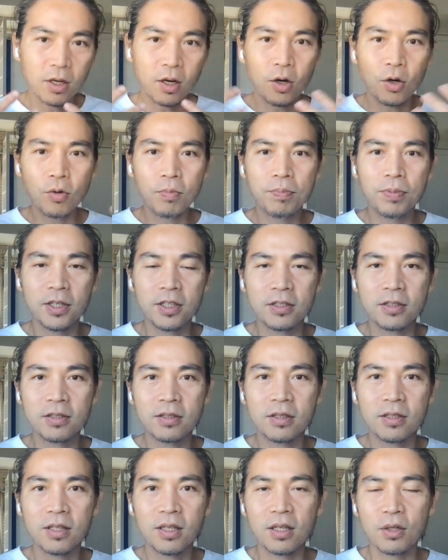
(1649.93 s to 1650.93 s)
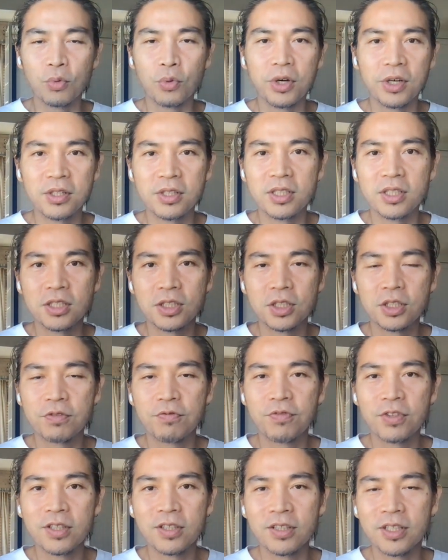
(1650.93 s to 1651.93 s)
open awareness
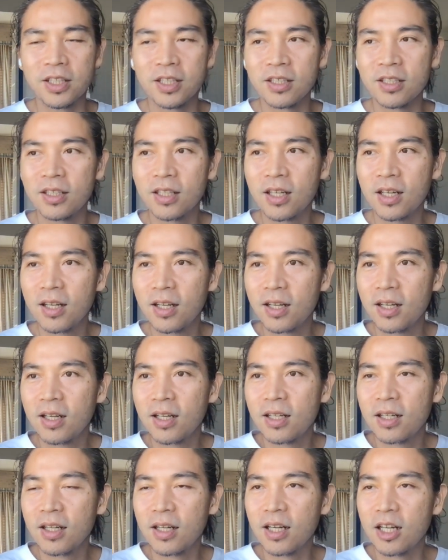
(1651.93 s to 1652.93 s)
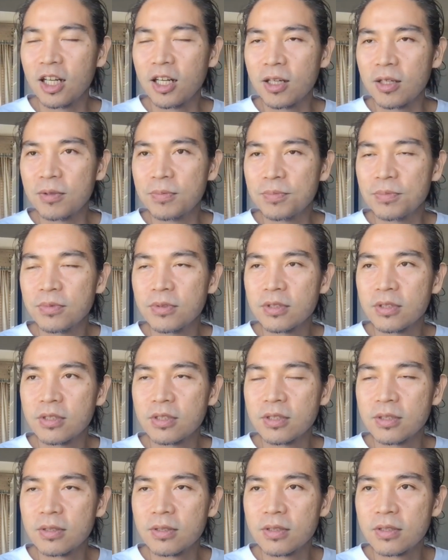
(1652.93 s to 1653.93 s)
feeling
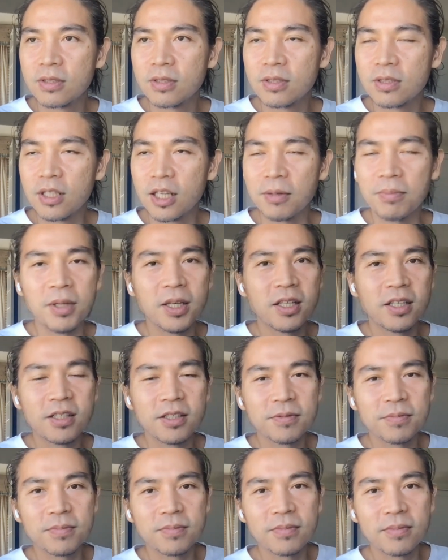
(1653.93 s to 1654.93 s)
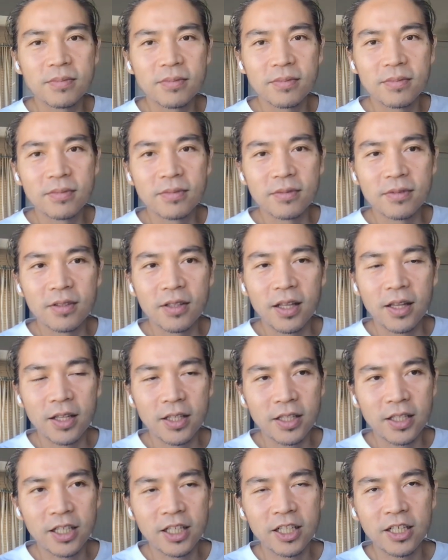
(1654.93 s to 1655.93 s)
in me at
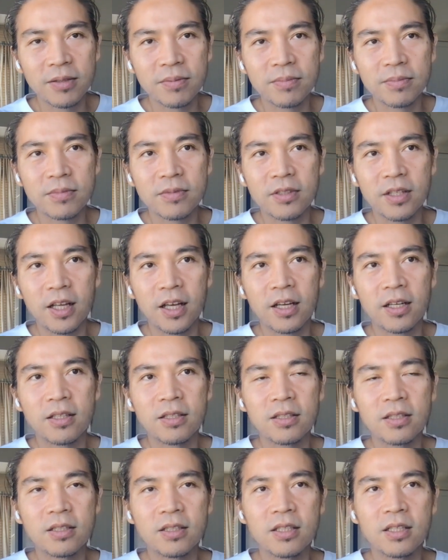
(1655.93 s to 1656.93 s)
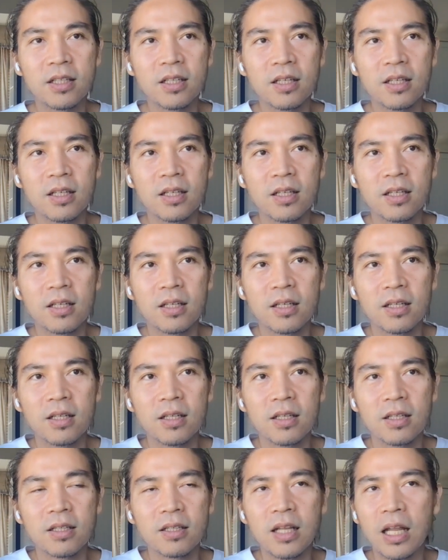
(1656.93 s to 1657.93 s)
that time, and
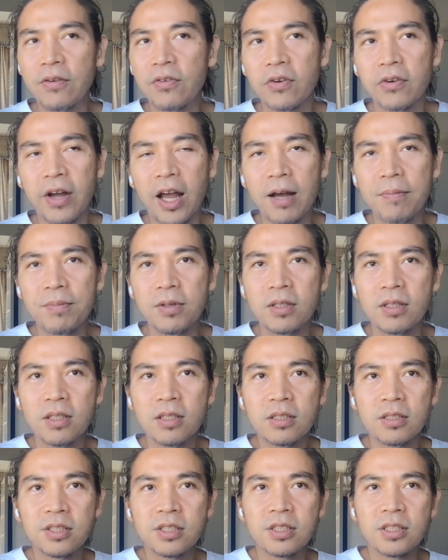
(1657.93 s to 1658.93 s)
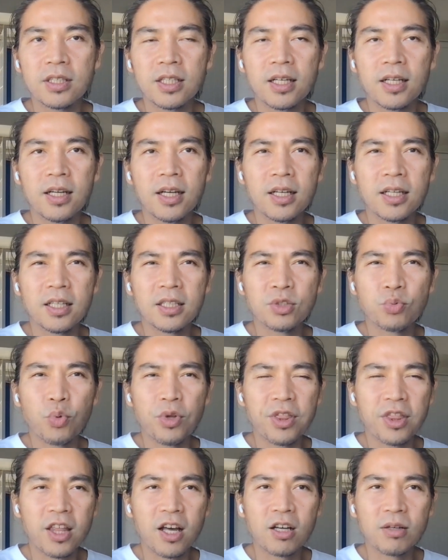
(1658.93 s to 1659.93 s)
level of happiness, I guess
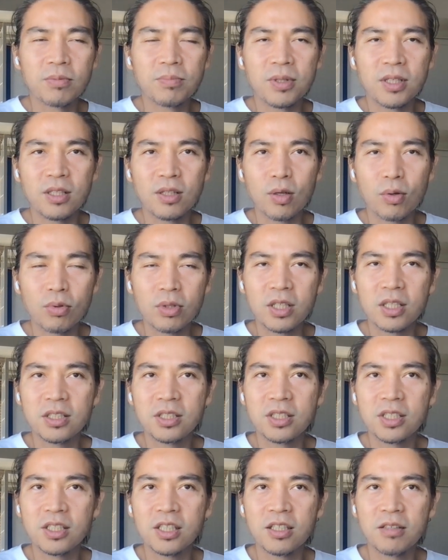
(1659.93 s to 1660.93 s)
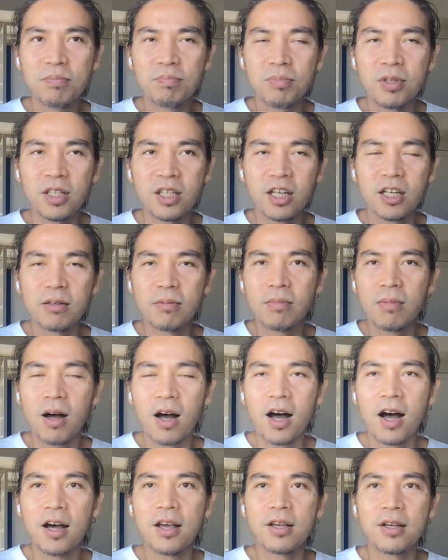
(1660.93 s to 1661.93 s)
without me noticing it, become
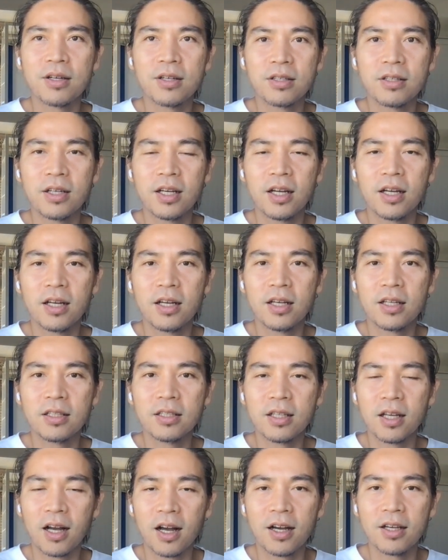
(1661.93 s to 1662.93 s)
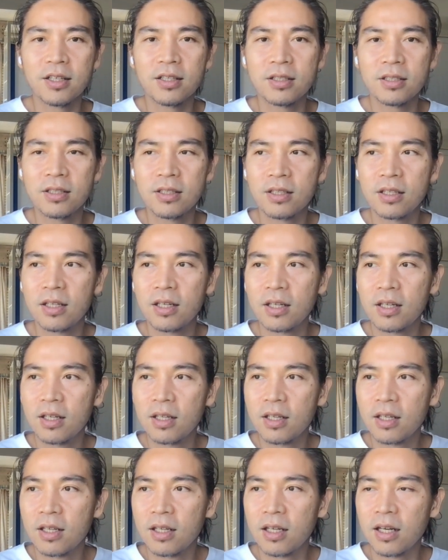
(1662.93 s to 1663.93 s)
higher and higher
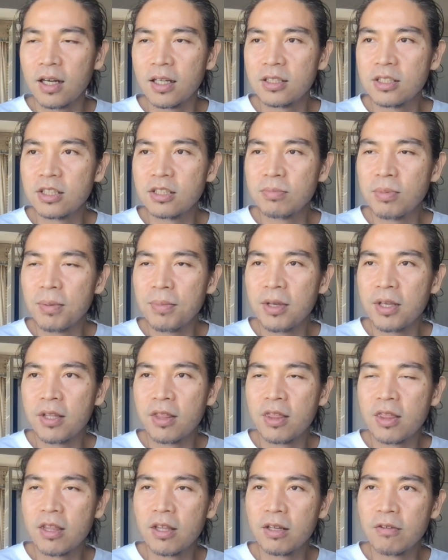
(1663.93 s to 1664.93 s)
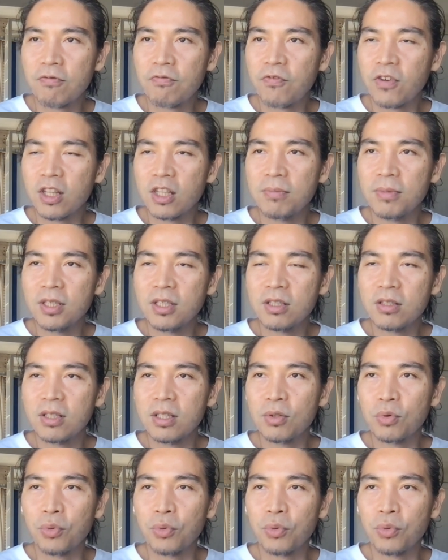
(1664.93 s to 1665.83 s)
as maybe fundamental